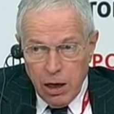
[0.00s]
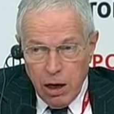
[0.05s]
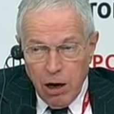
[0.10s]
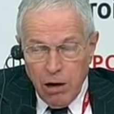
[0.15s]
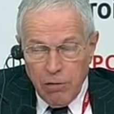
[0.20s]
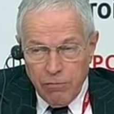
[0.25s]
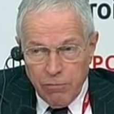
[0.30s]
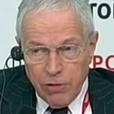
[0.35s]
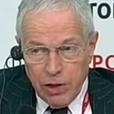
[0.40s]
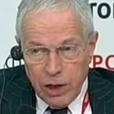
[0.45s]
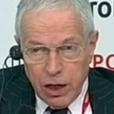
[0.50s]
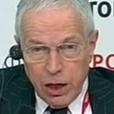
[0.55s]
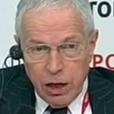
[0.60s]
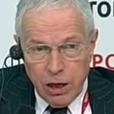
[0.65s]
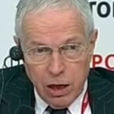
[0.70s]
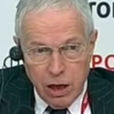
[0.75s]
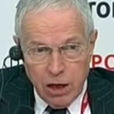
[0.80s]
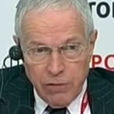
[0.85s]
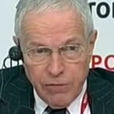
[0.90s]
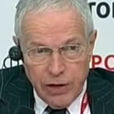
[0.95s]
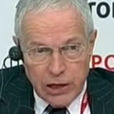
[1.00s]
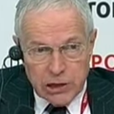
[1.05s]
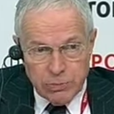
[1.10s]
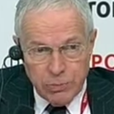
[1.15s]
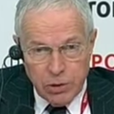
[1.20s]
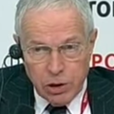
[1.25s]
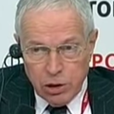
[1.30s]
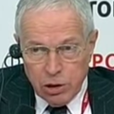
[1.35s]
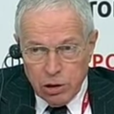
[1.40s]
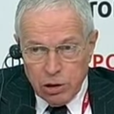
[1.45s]
of the
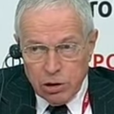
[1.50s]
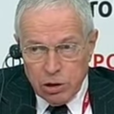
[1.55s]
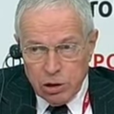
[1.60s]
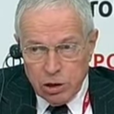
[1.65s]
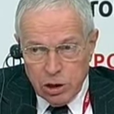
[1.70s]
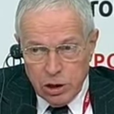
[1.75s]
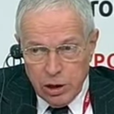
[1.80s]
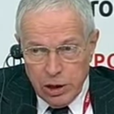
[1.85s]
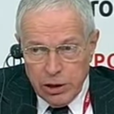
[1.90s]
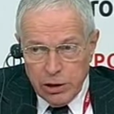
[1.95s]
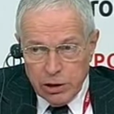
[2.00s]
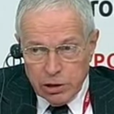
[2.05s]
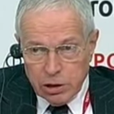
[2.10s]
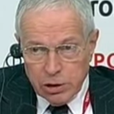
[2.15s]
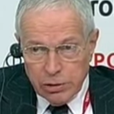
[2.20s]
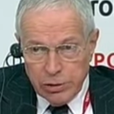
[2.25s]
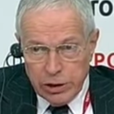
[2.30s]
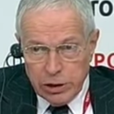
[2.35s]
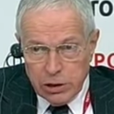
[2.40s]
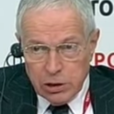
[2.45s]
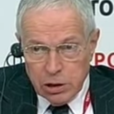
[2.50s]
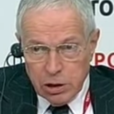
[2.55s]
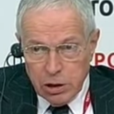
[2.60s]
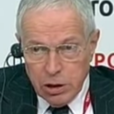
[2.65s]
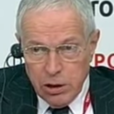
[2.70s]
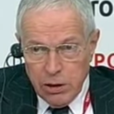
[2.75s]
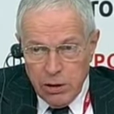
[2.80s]
investment goods industries.